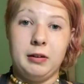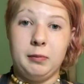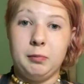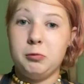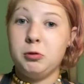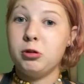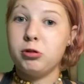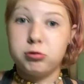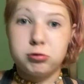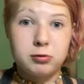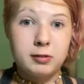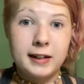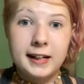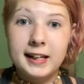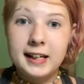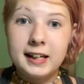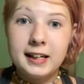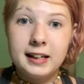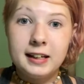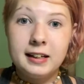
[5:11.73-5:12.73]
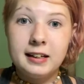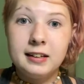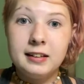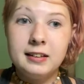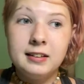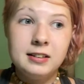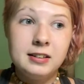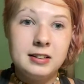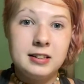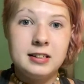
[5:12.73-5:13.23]
green,
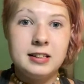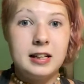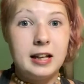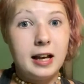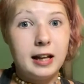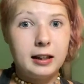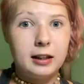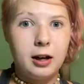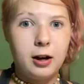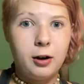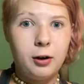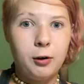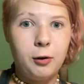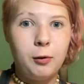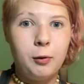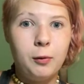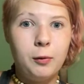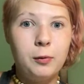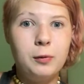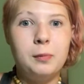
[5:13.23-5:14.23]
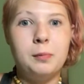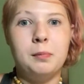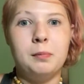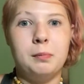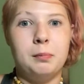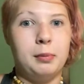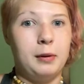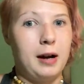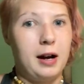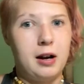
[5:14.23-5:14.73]
yellow,
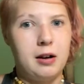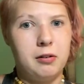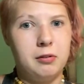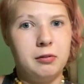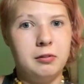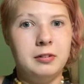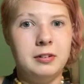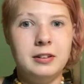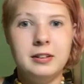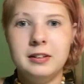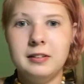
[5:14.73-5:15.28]
brown,